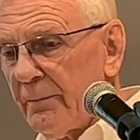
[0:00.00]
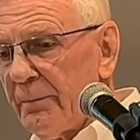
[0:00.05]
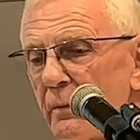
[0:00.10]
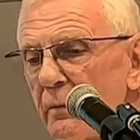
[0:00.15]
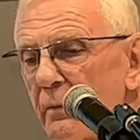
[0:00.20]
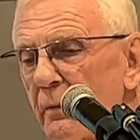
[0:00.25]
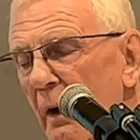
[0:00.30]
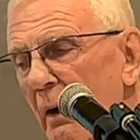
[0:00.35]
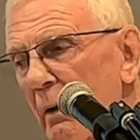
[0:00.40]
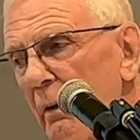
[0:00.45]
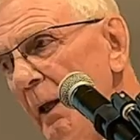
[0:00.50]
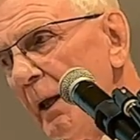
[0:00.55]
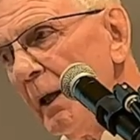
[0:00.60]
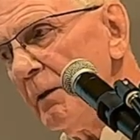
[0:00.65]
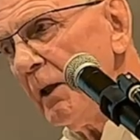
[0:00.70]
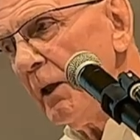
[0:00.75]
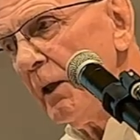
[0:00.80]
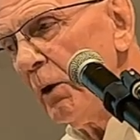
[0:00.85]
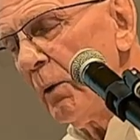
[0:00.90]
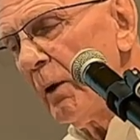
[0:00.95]
So in
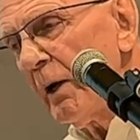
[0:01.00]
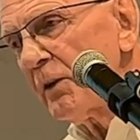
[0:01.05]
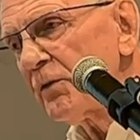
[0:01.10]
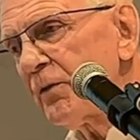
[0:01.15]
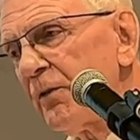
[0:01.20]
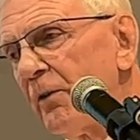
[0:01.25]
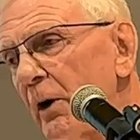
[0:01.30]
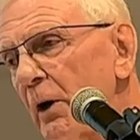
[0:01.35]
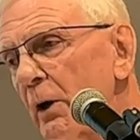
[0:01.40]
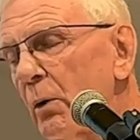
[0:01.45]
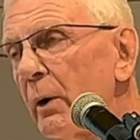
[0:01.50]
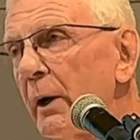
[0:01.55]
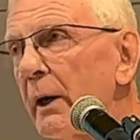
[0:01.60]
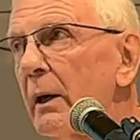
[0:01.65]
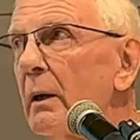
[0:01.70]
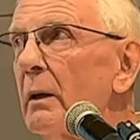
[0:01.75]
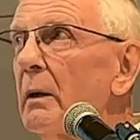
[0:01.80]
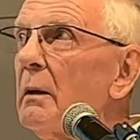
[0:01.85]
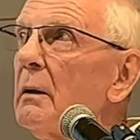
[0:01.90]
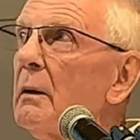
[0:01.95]
the US,
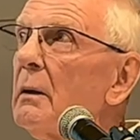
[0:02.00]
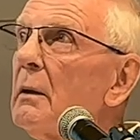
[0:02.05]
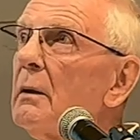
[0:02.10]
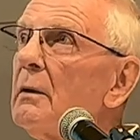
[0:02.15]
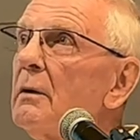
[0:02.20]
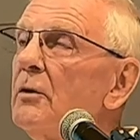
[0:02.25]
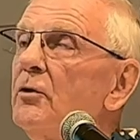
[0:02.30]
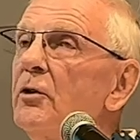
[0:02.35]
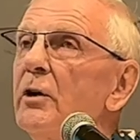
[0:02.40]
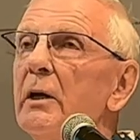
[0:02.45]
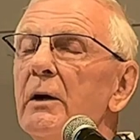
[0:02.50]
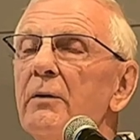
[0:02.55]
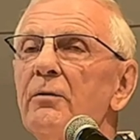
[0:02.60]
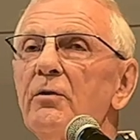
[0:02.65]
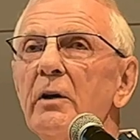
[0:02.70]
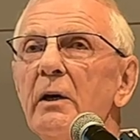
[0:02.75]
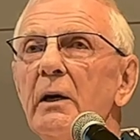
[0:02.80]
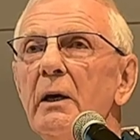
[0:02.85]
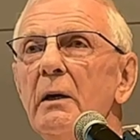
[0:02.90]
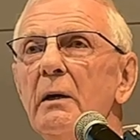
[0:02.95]
following the
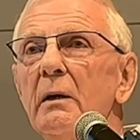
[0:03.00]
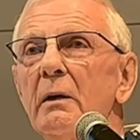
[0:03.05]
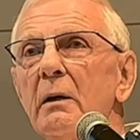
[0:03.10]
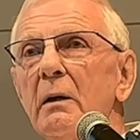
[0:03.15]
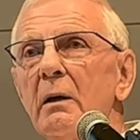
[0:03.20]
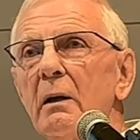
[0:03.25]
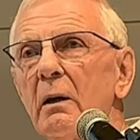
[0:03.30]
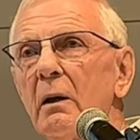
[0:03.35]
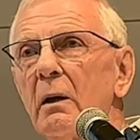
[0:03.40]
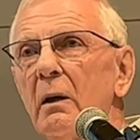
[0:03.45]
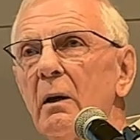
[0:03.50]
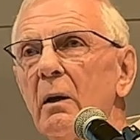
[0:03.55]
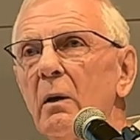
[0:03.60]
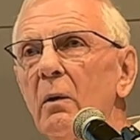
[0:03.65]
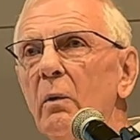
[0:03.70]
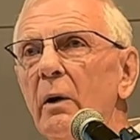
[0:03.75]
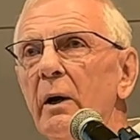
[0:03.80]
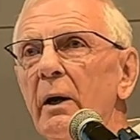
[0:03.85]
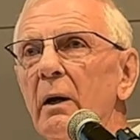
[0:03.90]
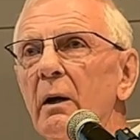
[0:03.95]
GFC,
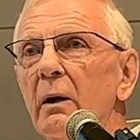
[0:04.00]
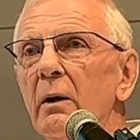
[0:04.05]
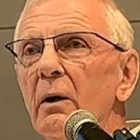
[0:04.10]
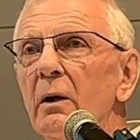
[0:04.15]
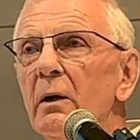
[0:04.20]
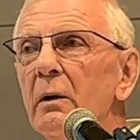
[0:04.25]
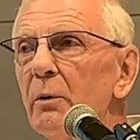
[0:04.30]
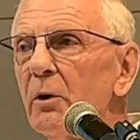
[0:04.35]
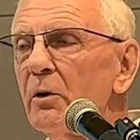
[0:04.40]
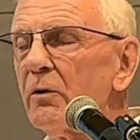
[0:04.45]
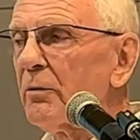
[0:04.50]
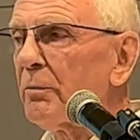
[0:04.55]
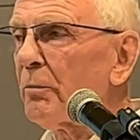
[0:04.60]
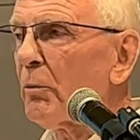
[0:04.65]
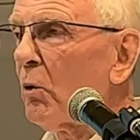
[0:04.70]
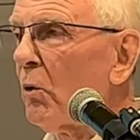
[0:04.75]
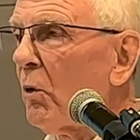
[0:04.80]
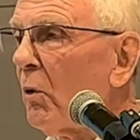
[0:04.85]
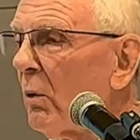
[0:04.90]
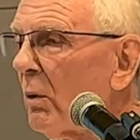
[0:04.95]
where urban
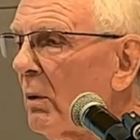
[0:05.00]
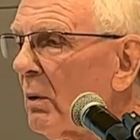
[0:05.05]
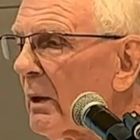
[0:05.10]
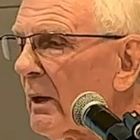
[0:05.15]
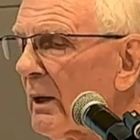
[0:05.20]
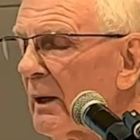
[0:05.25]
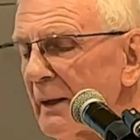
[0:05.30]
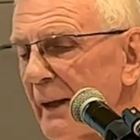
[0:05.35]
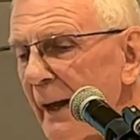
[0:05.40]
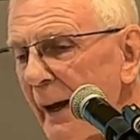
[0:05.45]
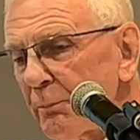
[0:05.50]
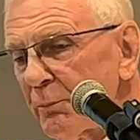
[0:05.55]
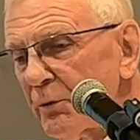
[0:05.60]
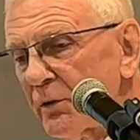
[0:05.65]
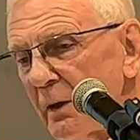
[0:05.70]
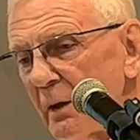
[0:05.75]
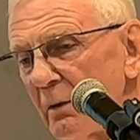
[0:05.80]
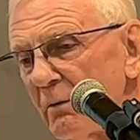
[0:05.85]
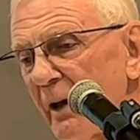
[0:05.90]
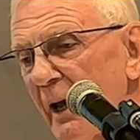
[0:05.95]
sprawl
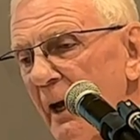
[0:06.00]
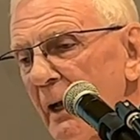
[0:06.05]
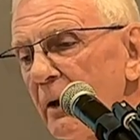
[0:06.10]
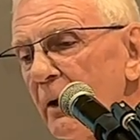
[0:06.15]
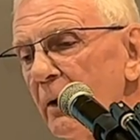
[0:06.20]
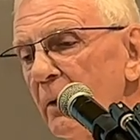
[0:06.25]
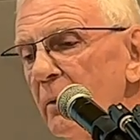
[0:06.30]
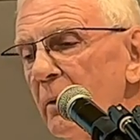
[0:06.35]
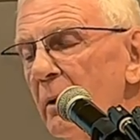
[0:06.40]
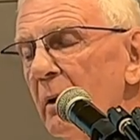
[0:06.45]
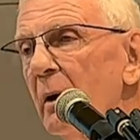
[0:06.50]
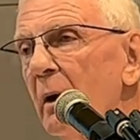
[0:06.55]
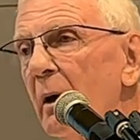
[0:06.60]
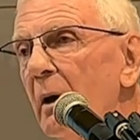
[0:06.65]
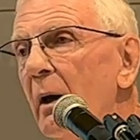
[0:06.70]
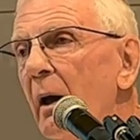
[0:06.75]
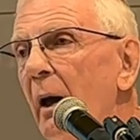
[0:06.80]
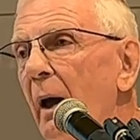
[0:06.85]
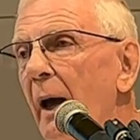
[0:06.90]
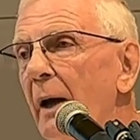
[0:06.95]
collapsed in value
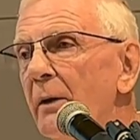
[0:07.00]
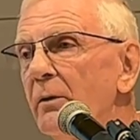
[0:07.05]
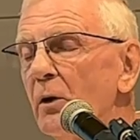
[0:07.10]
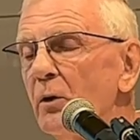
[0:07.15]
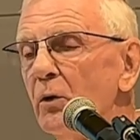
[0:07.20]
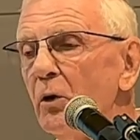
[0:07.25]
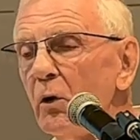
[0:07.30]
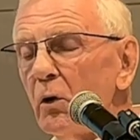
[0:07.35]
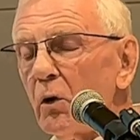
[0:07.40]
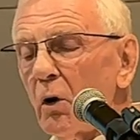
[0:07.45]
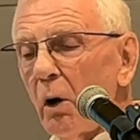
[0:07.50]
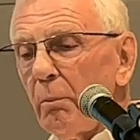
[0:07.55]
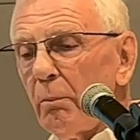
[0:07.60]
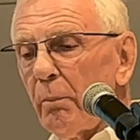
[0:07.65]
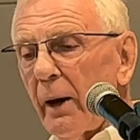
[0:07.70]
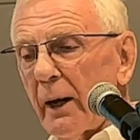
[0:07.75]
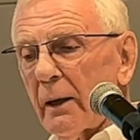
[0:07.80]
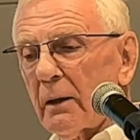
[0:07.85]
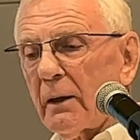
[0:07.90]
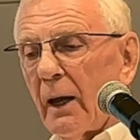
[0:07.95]
and the new
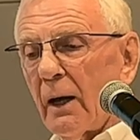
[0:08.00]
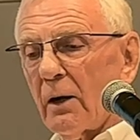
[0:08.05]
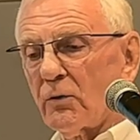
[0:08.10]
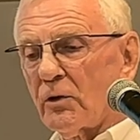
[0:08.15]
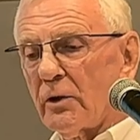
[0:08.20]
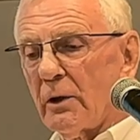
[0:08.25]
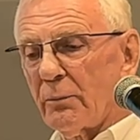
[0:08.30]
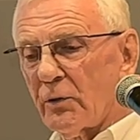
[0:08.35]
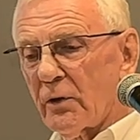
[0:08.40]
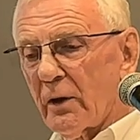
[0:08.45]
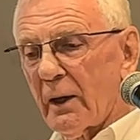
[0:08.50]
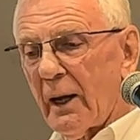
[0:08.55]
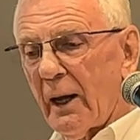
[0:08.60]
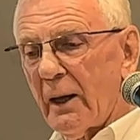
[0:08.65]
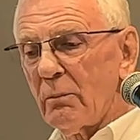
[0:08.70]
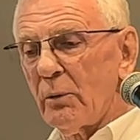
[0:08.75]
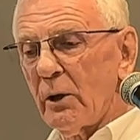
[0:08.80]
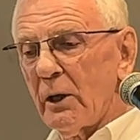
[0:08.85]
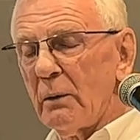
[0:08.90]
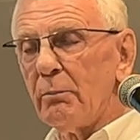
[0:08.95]
compact townships that
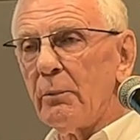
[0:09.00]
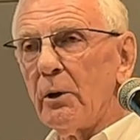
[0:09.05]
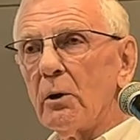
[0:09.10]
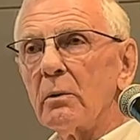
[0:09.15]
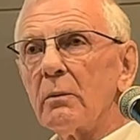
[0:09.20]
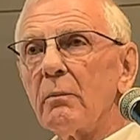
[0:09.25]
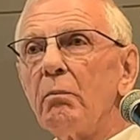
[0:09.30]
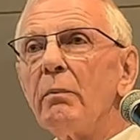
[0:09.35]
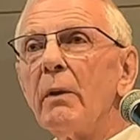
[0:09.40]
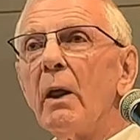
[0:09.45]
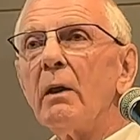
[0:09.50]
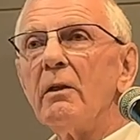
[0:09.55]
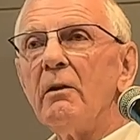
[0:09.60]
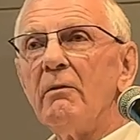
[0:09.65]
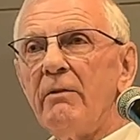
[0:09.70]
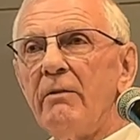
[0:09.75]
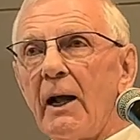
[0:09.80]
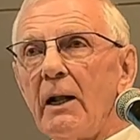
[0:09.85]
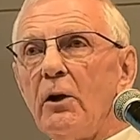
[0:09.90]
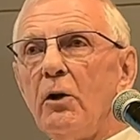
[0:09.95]
had been built, the
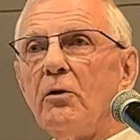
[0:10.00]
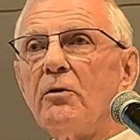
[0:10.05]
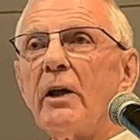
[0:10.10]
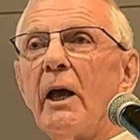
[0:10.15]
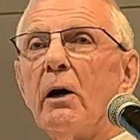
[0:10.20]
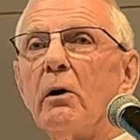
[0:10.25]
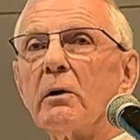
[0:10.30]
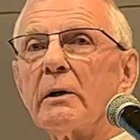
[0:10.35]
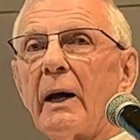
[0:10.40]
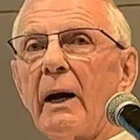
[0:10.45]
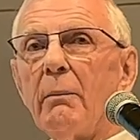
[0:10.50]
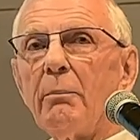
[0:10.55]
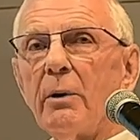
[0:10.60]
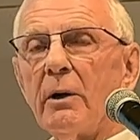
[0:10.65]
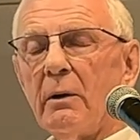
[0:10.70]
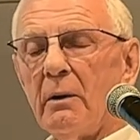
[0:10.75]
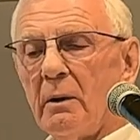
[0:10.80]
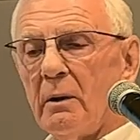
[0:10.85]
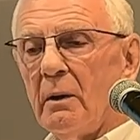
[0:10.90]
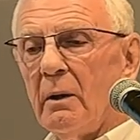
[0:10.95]
values held up,
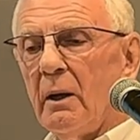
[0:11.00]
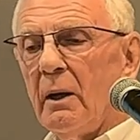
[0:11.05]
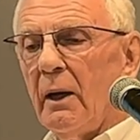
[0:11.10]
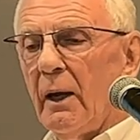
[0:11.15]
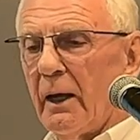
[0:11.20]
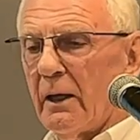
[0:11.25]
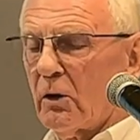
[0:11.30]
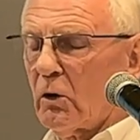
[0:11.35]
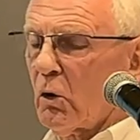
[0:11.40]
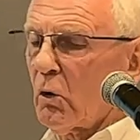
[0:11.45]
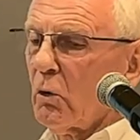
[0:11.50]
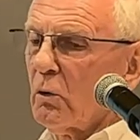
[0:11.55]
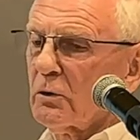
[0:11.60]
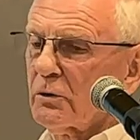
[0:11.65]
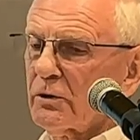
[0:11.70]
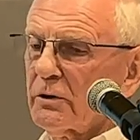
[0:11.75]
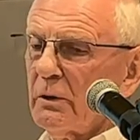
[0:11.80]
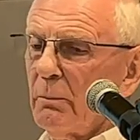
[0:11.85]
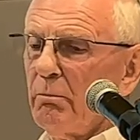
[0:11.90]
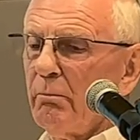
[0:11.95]

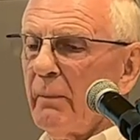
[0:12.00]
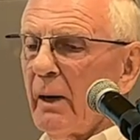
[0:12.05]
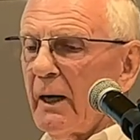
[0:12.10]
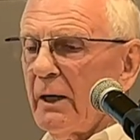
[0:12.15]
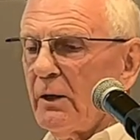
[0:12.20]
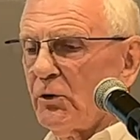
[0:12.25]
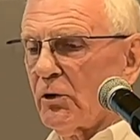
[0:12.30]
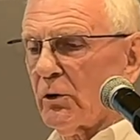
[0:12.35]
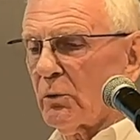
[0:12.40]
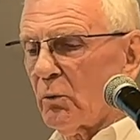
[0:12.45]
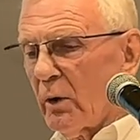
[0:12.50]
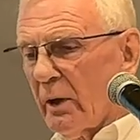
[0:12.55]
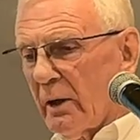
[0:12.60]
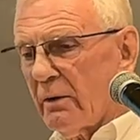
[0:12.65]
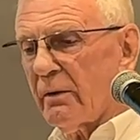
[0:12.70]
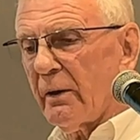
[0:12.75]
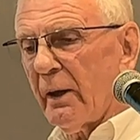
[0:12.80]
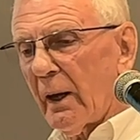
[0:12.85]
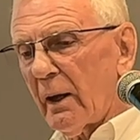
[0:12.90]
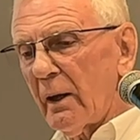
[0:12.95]
caused a major
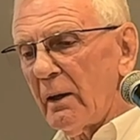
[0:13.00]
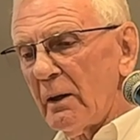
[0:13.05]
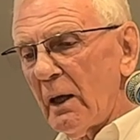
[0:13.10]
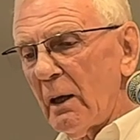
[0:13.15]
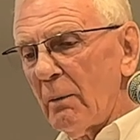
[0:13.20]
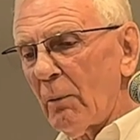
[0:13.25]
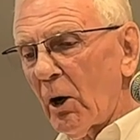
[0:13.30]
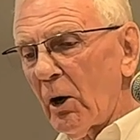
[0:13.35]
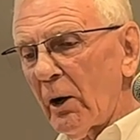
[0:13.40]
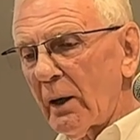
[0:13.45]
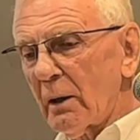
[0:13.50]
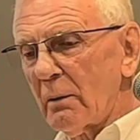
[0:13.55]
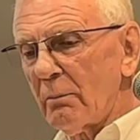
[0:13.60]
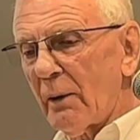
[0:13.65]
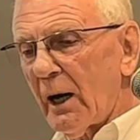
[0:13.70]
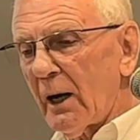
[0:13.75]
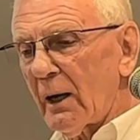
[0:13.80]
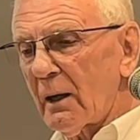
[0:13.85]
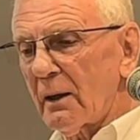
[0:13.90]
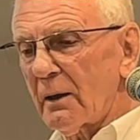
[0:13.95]
rethink in the American
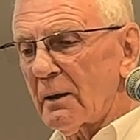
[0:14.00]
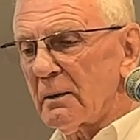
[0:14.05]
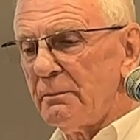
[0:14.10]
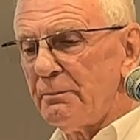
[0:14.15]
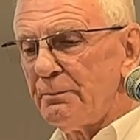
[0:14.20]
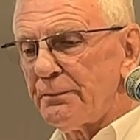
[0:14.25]
market.